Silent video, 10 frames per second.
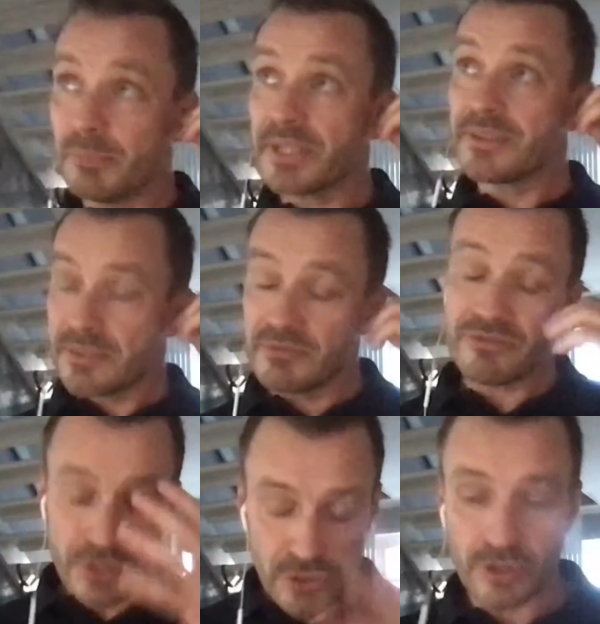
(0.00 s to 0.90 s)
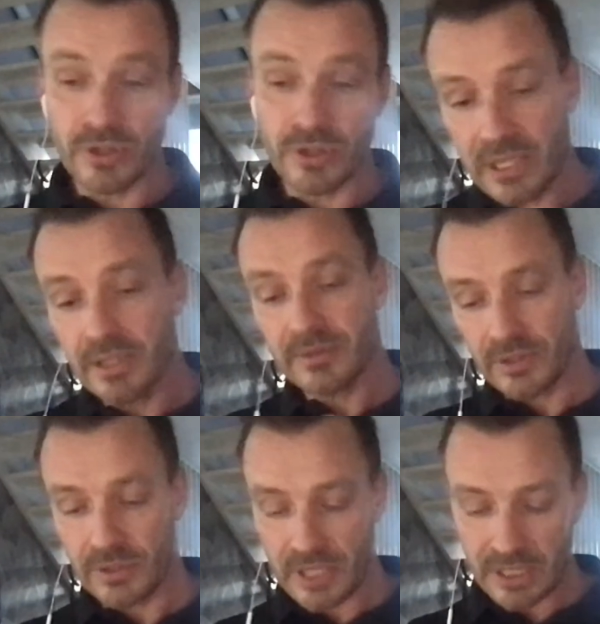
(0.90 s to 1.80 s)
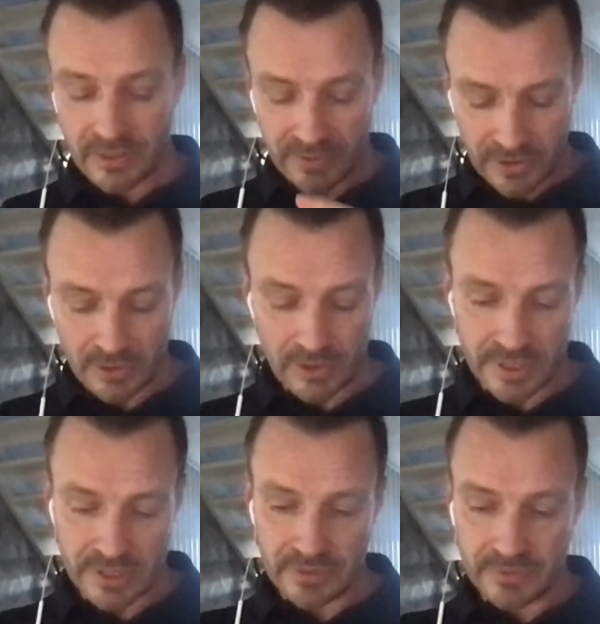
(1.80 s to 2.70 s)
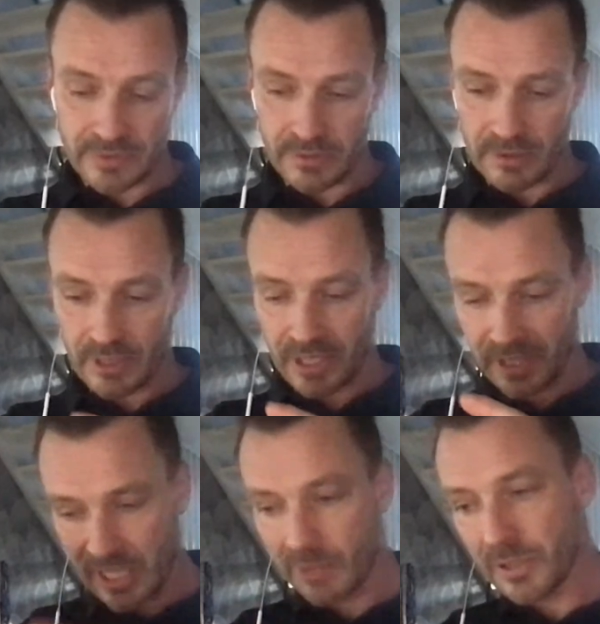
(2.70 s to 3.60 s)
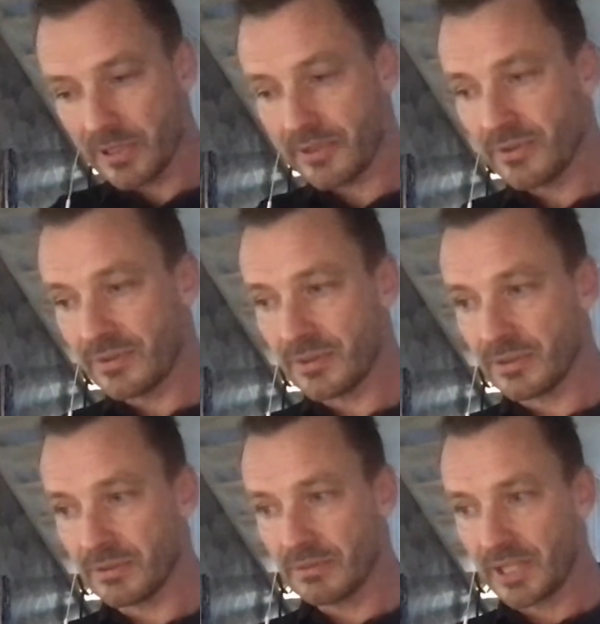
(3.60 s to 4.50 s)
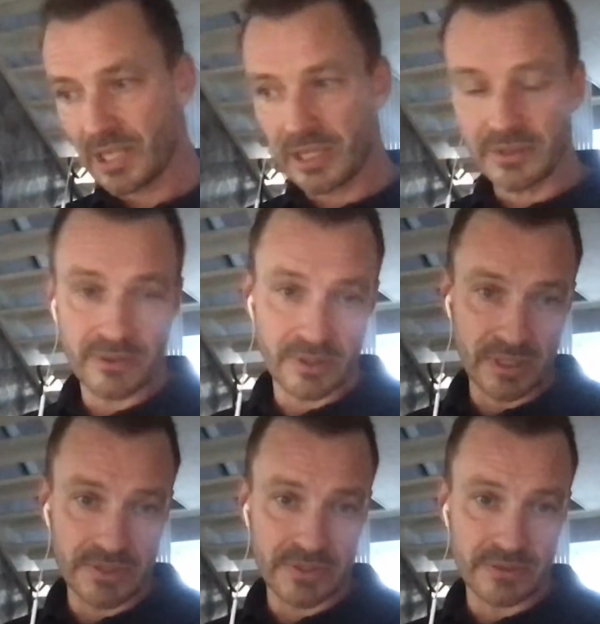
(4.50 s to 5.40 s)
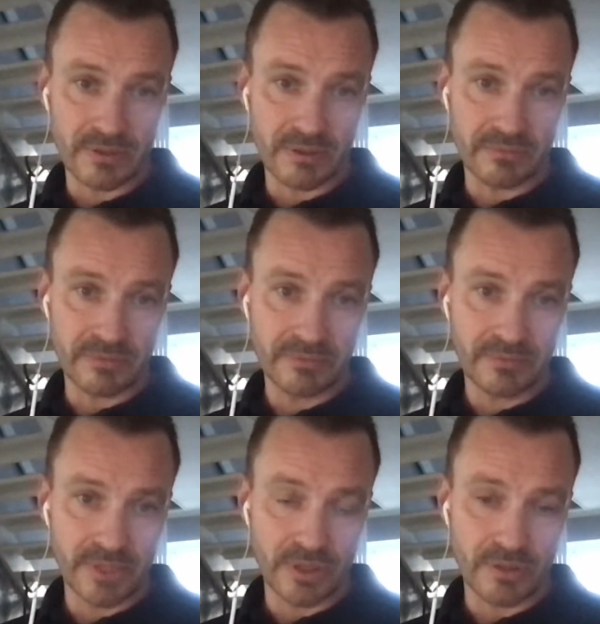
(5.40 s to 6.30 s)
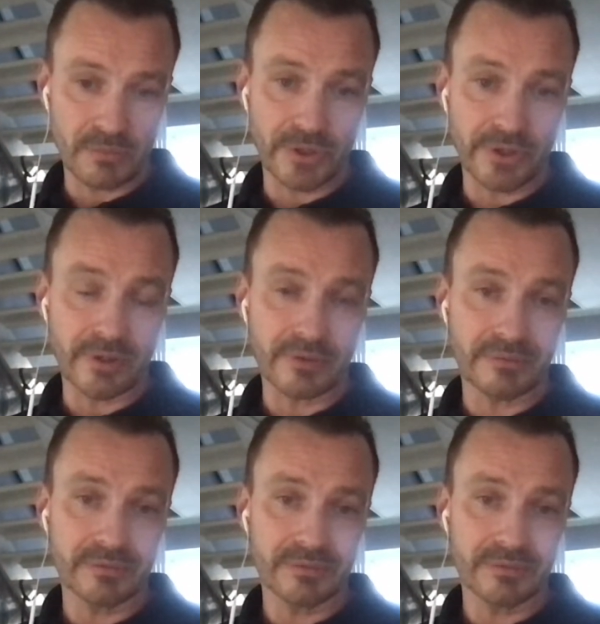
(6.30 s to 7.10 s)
but for sure, you need the technology to enable you to get into this sort of modern